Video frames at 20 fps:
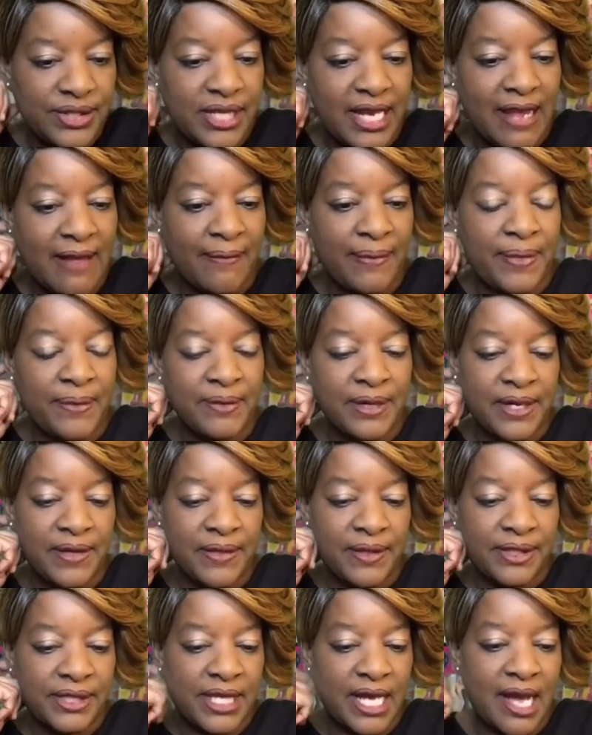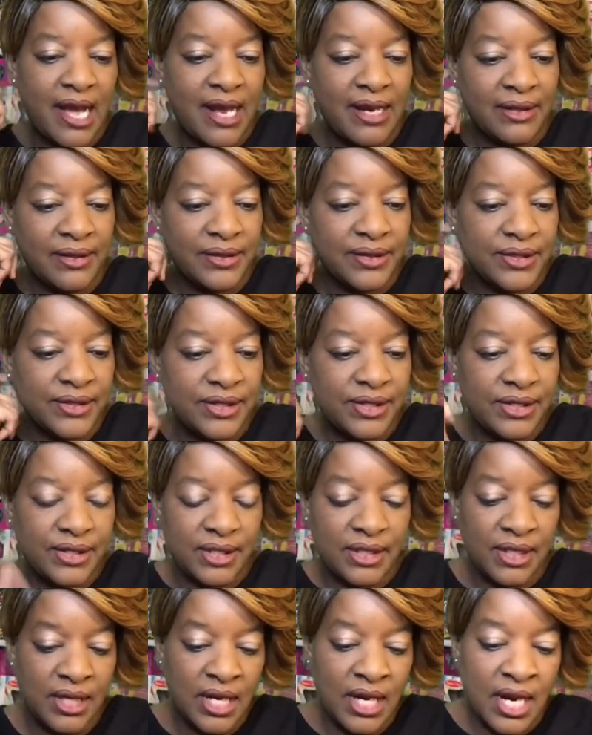I have three of the toddlers
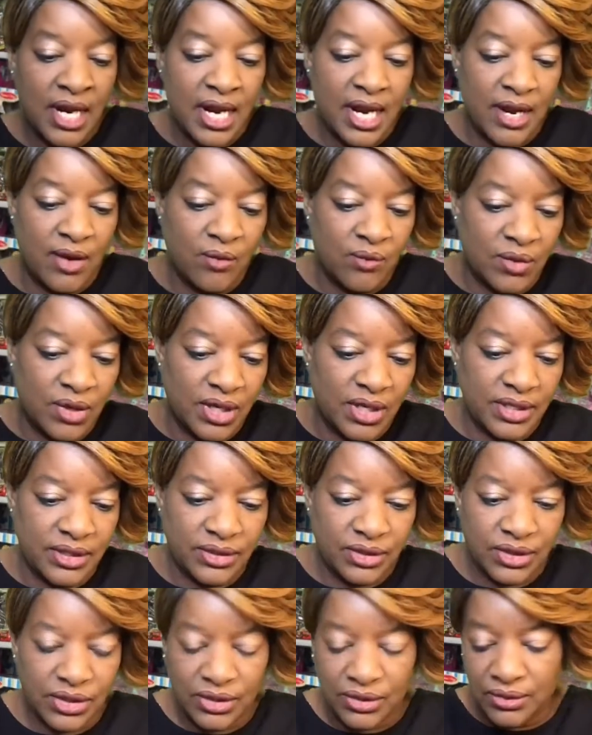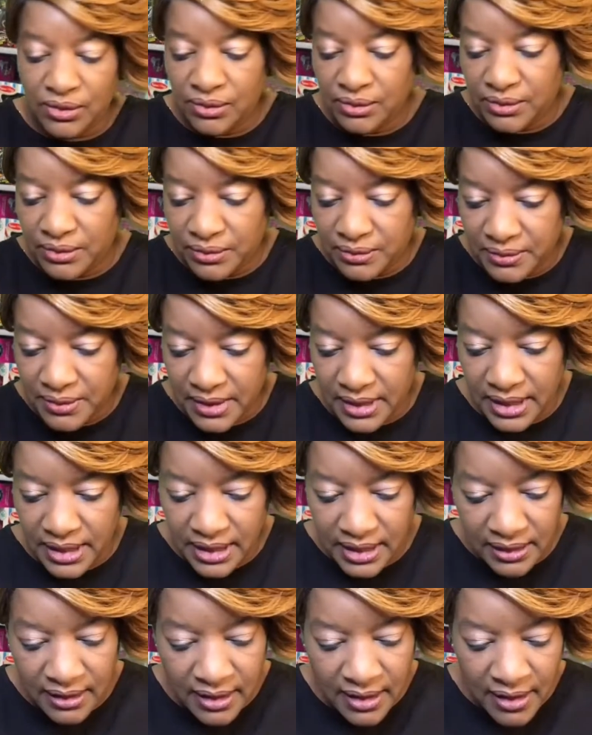and one, two,
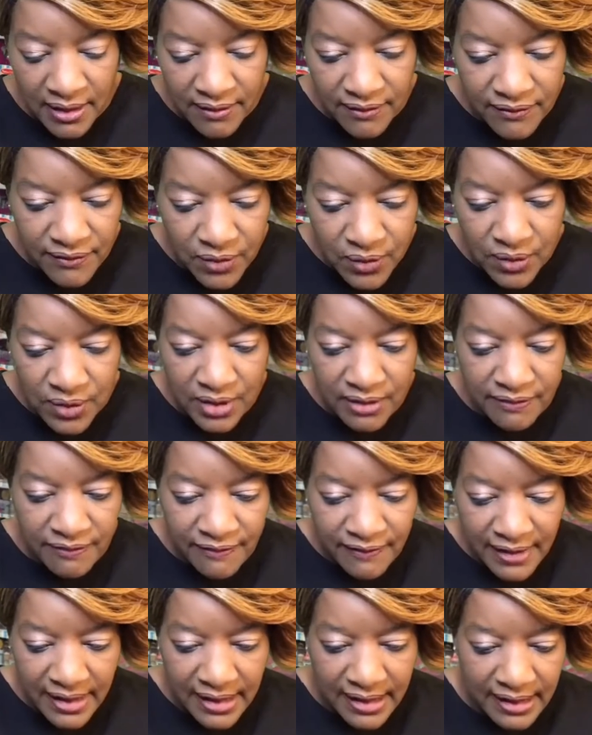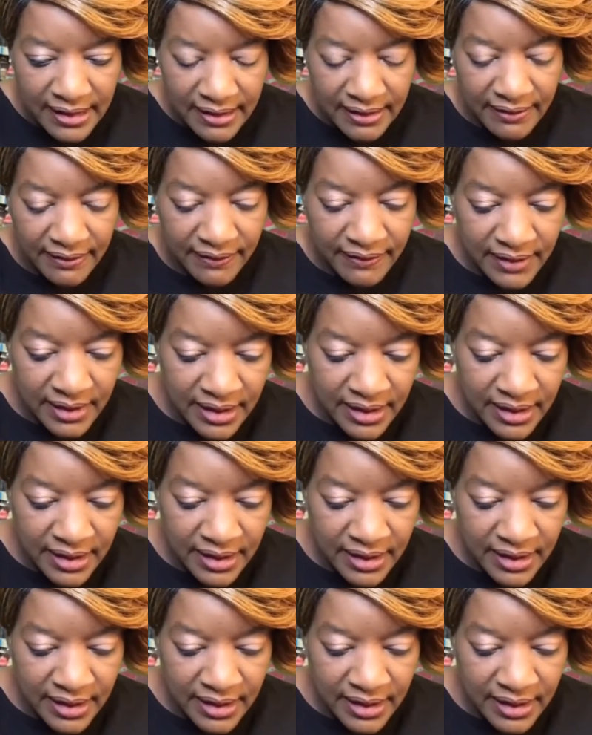three, four, five,